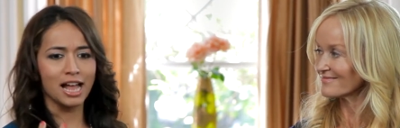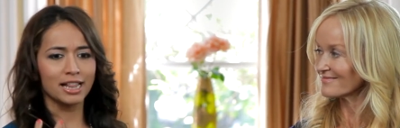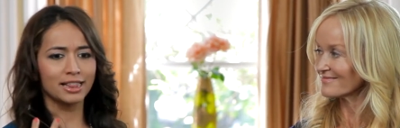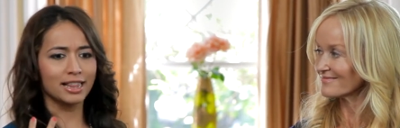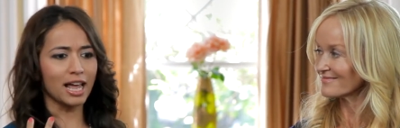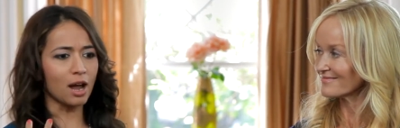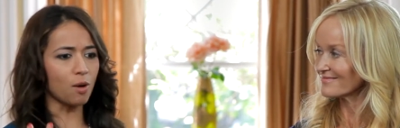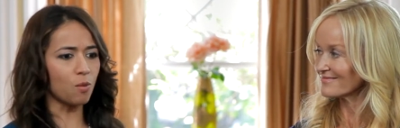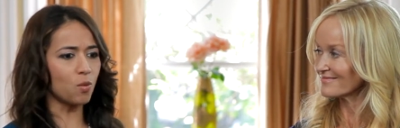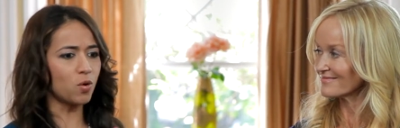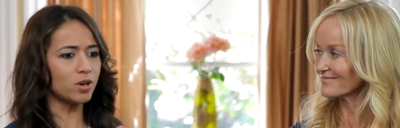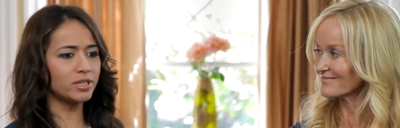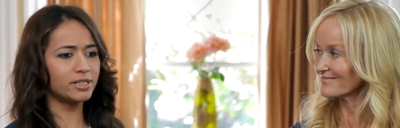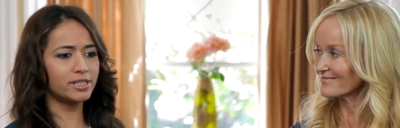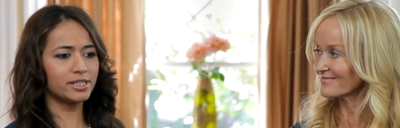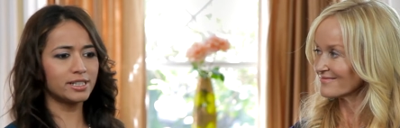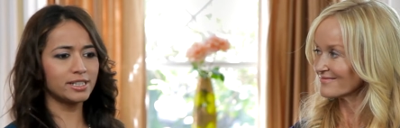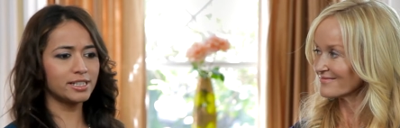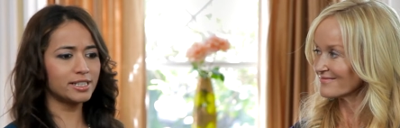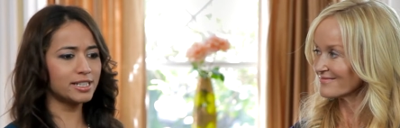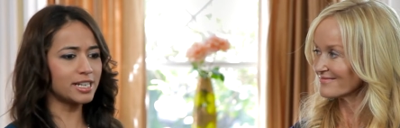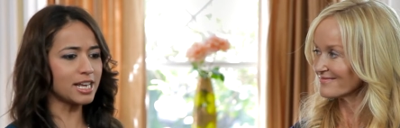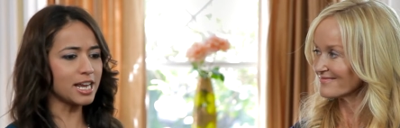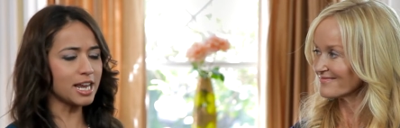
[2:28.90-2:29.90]
Speaker 1: that would
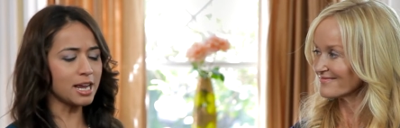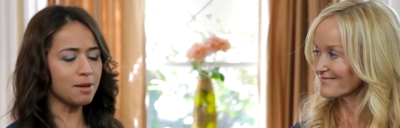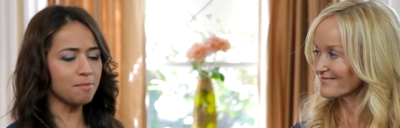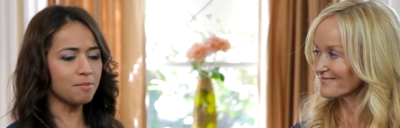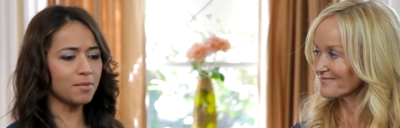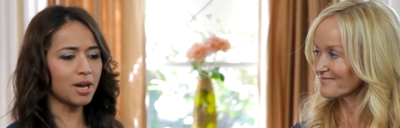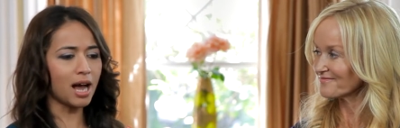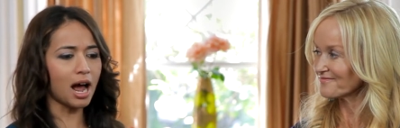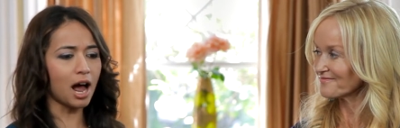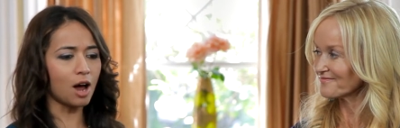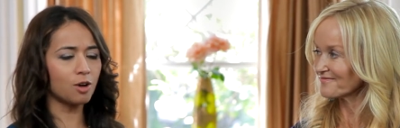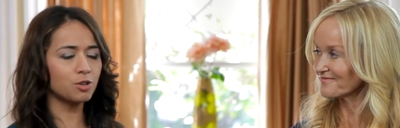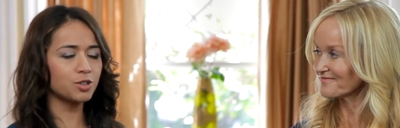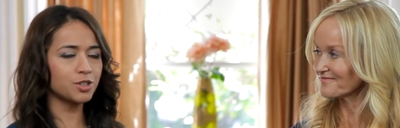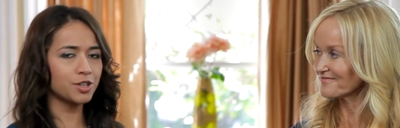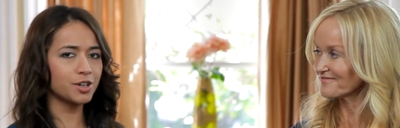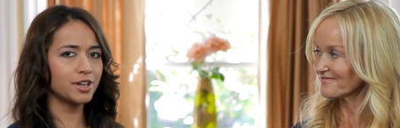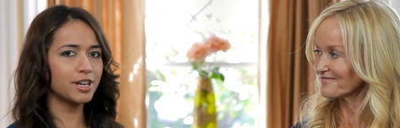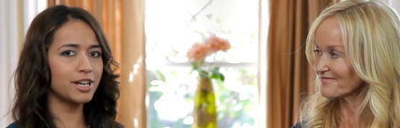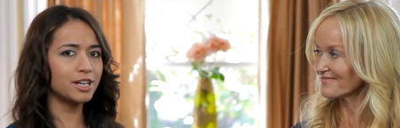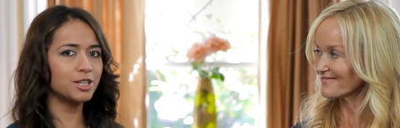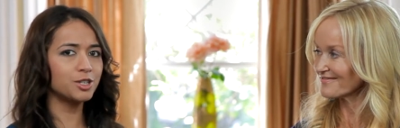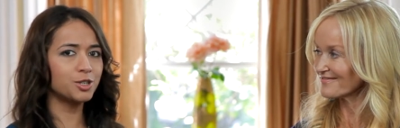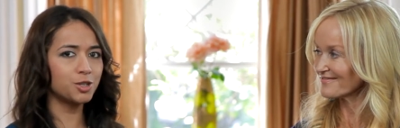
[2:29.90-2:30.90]
seem
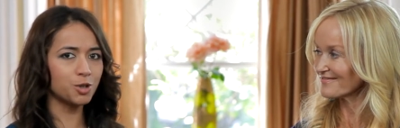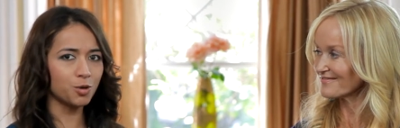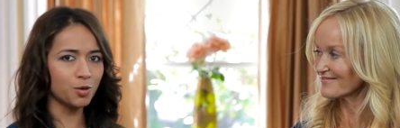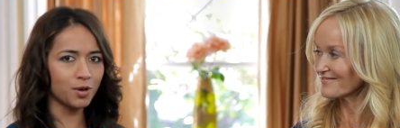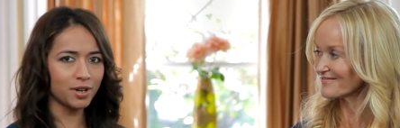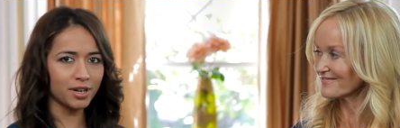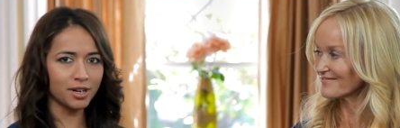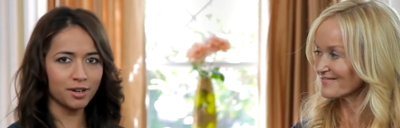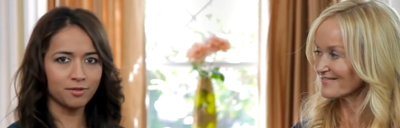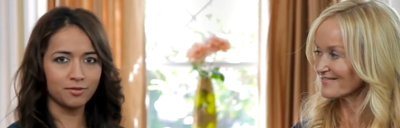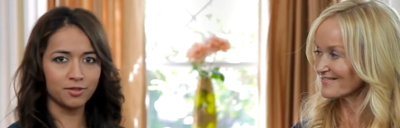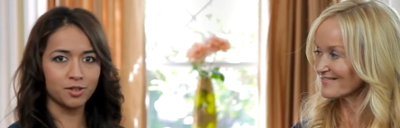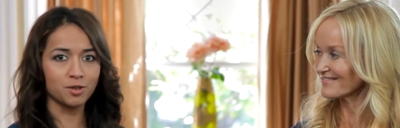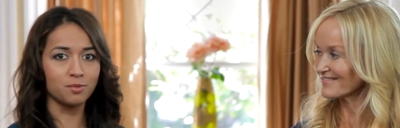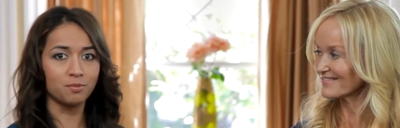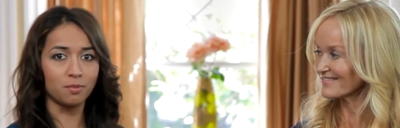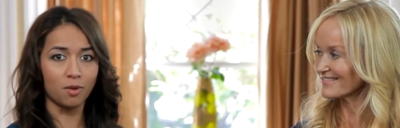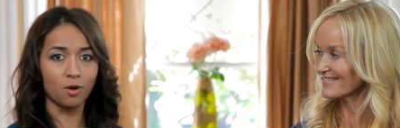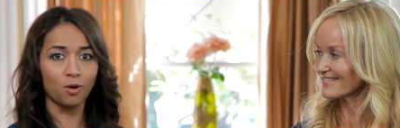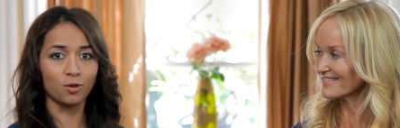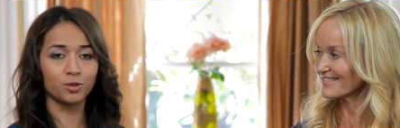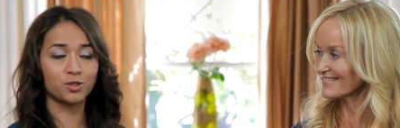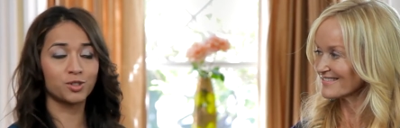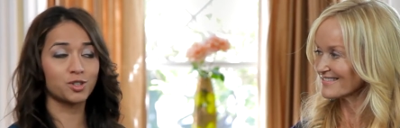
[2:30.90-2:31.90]
counterintuitive to
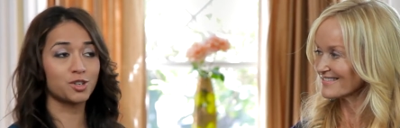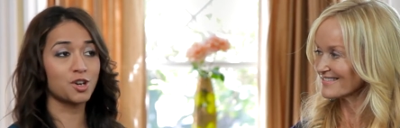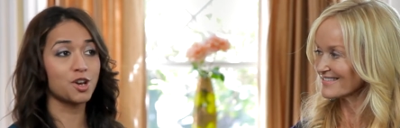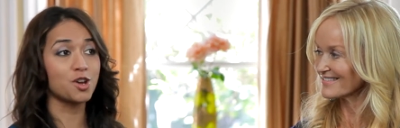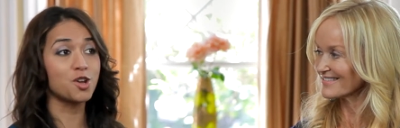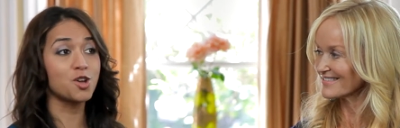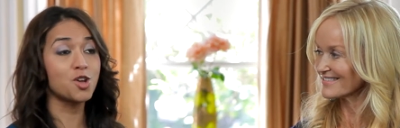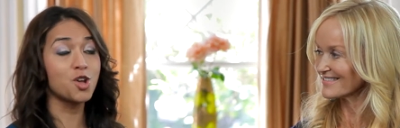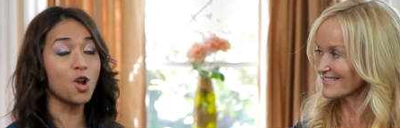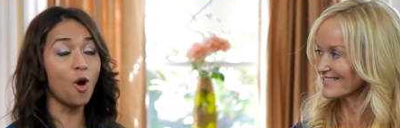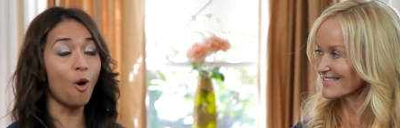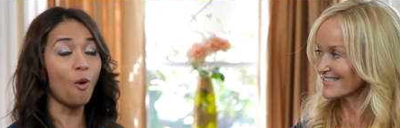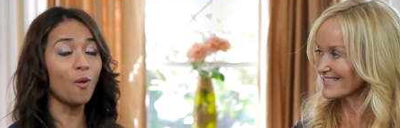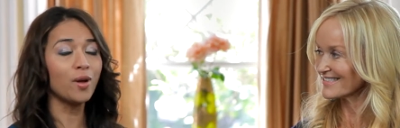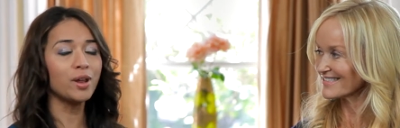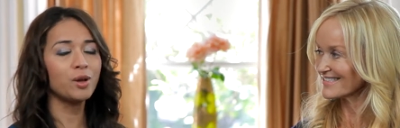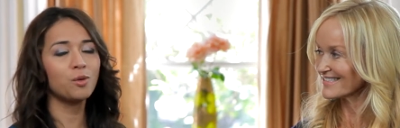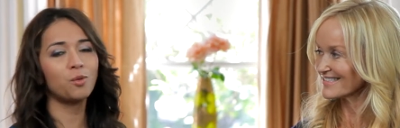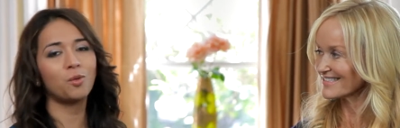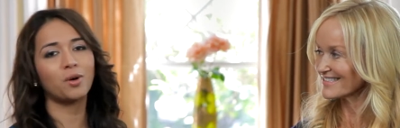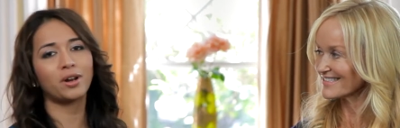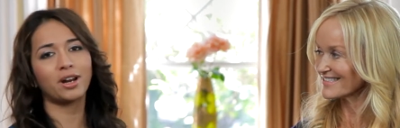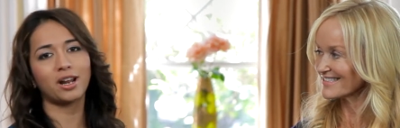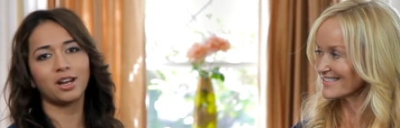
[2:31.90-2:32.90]
most,
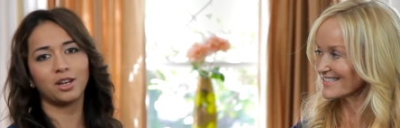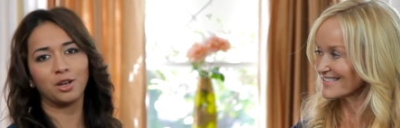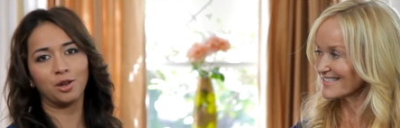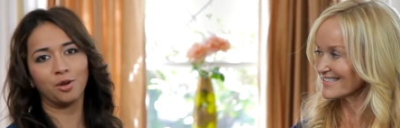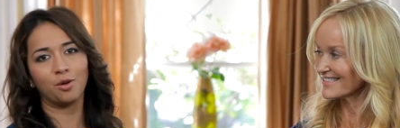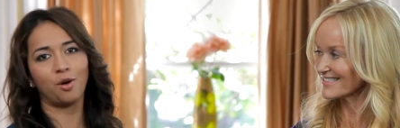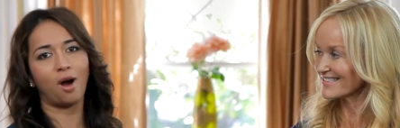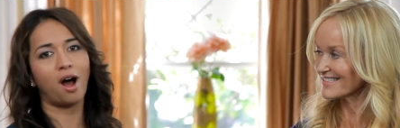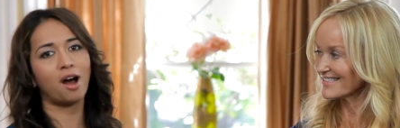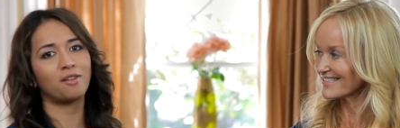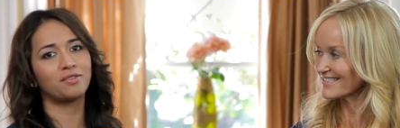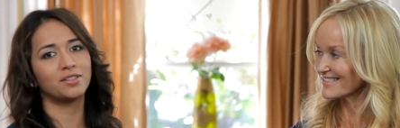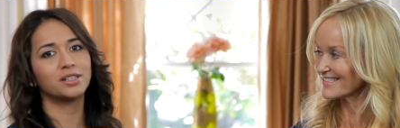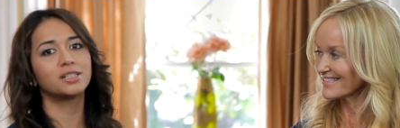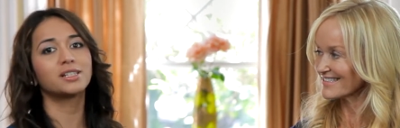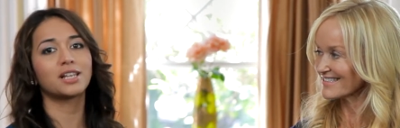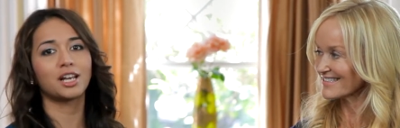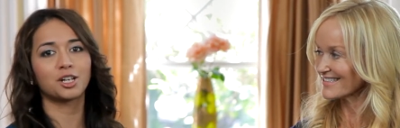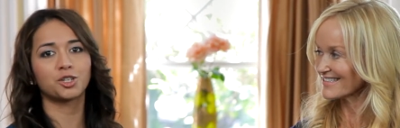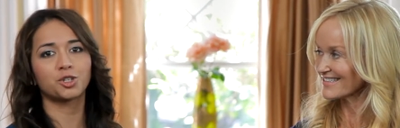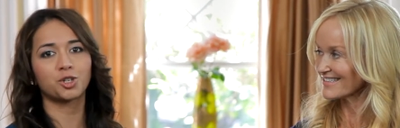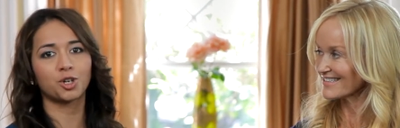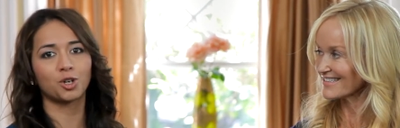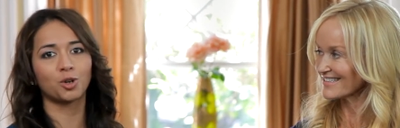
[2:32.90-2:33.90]
knowing what I knew of
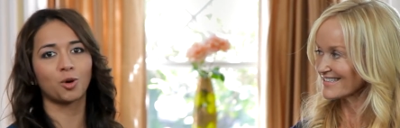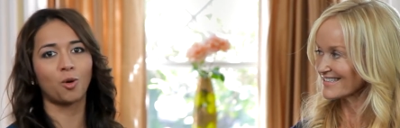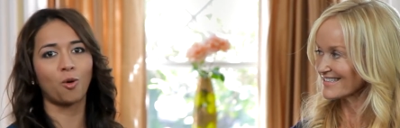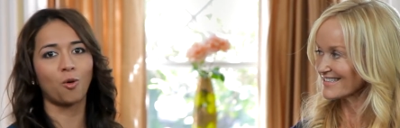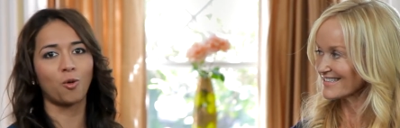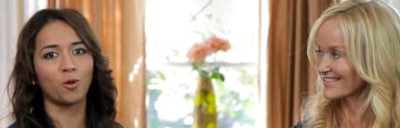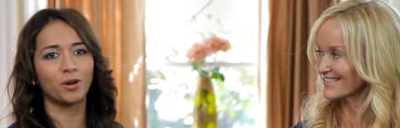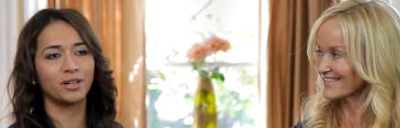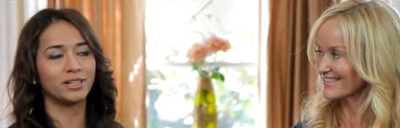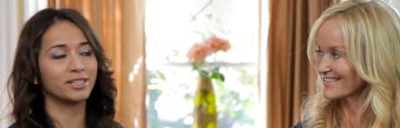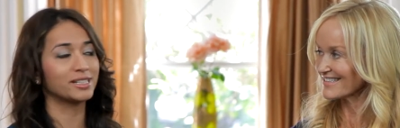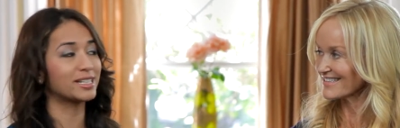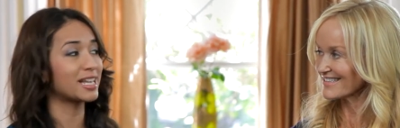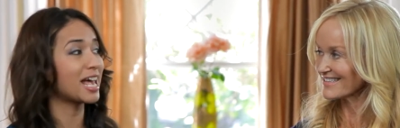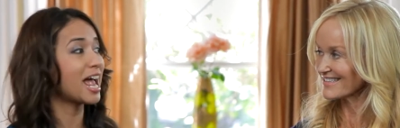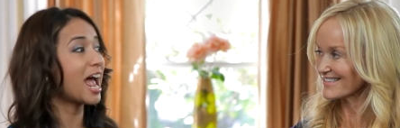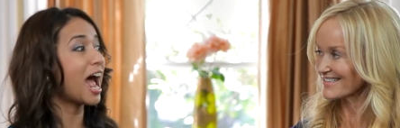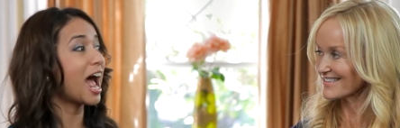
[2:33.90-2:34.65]
essential oils,